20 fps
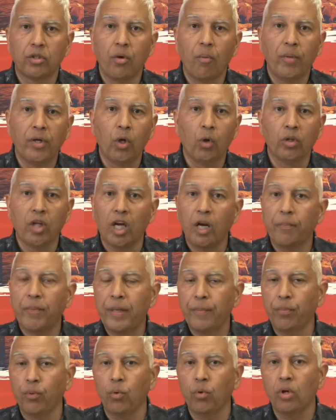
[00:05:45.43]
We know a lot of
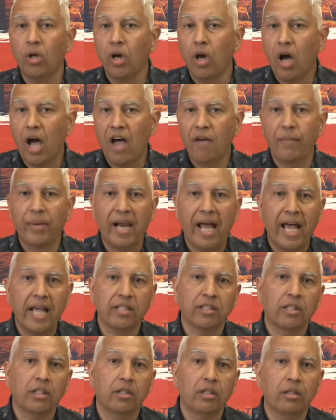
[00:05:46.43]
people have been
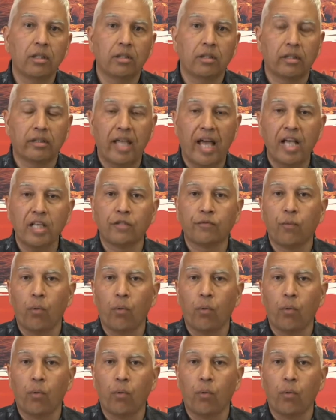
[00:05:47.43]
asking the task